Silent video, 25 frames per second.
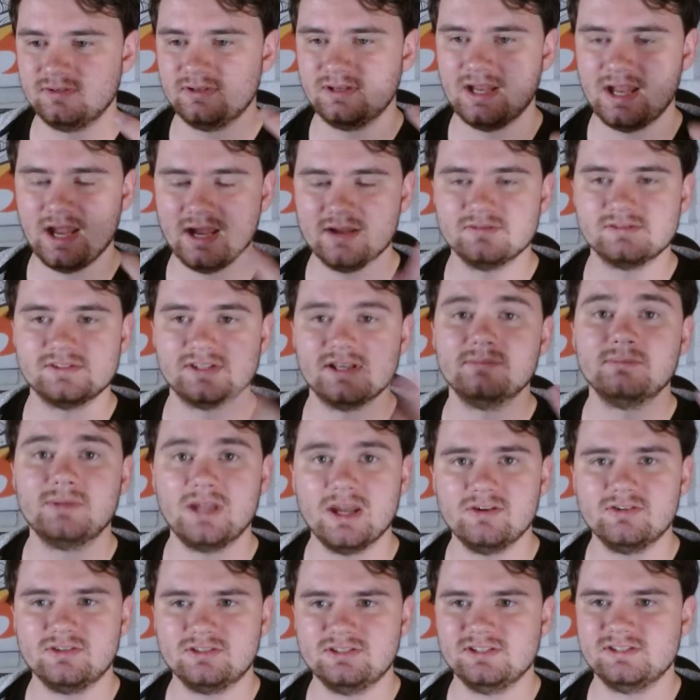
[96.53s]

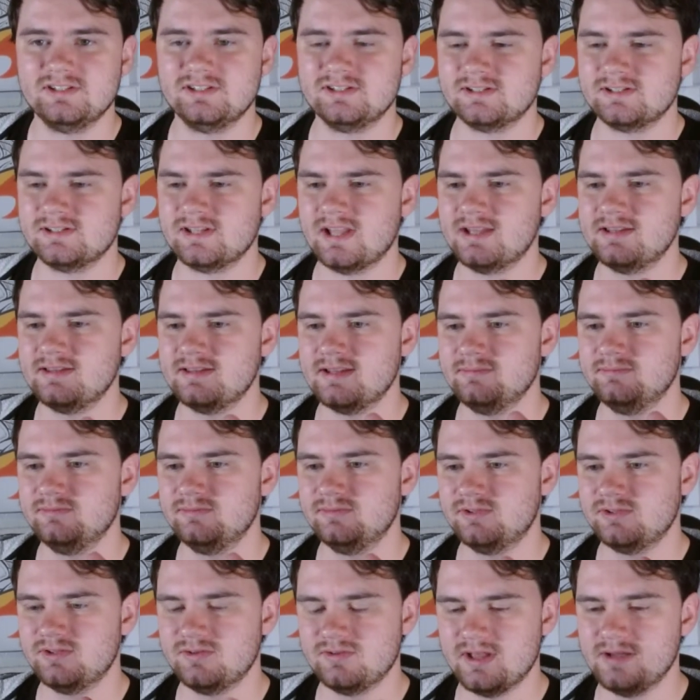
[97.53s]
designed
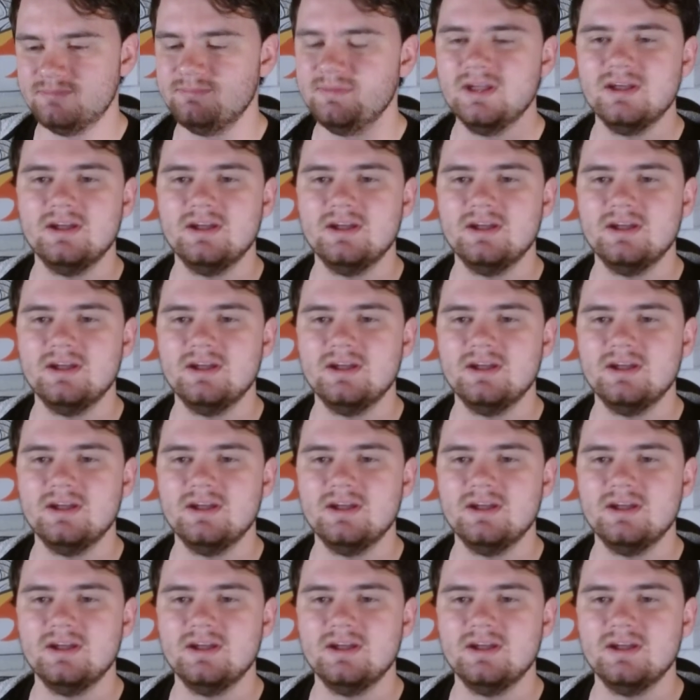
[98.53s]
to them.